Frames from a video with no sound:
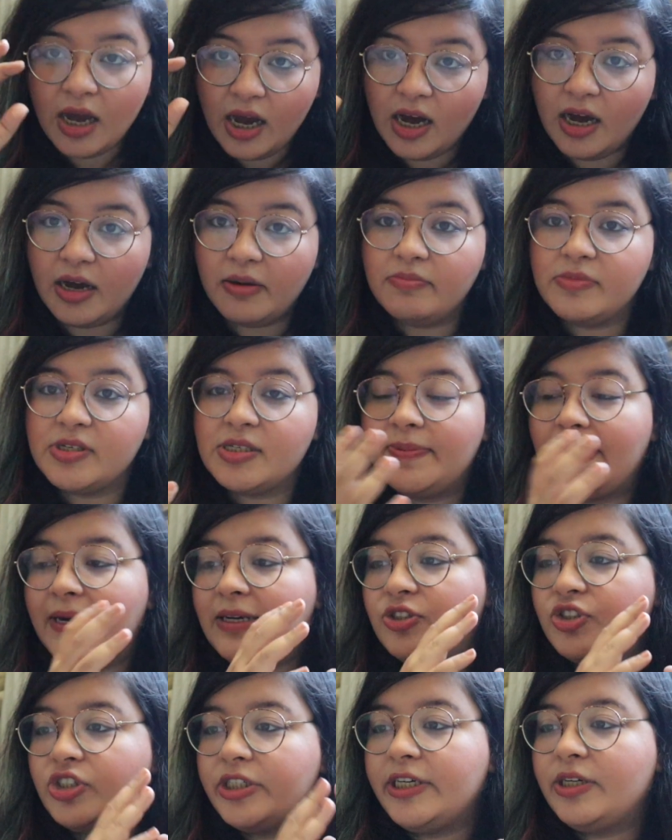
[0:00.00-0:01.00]

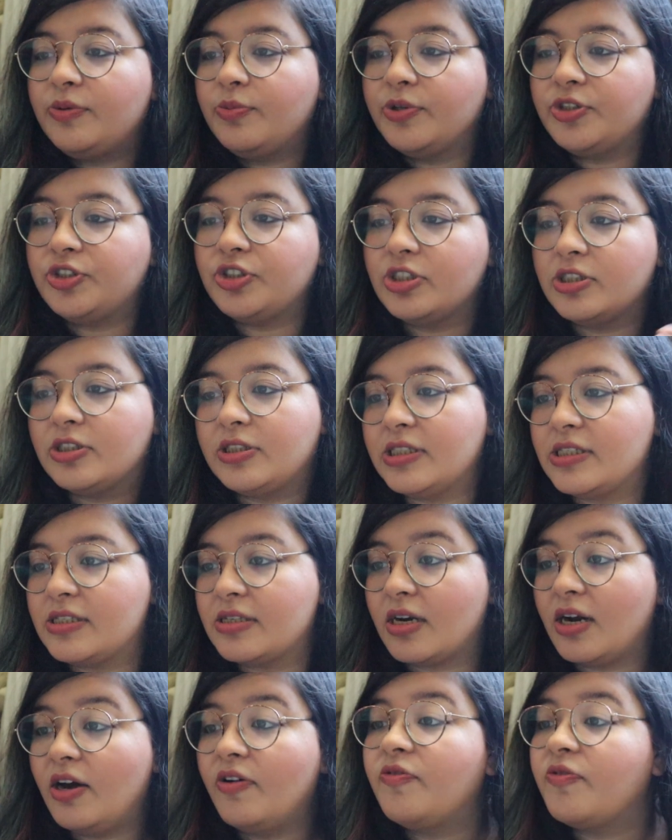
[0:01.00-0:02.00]
spreadsheet, which is this
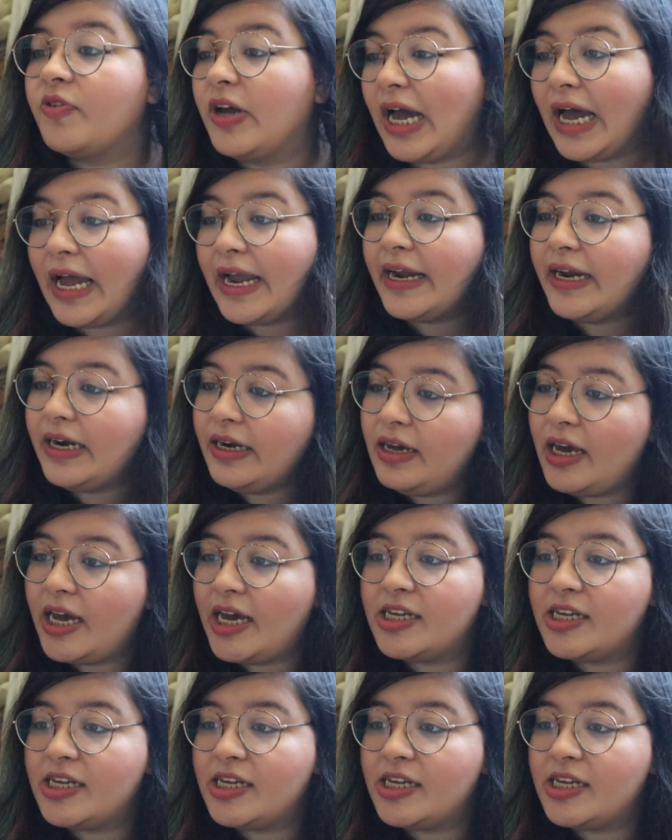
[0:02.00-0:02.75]
rough guide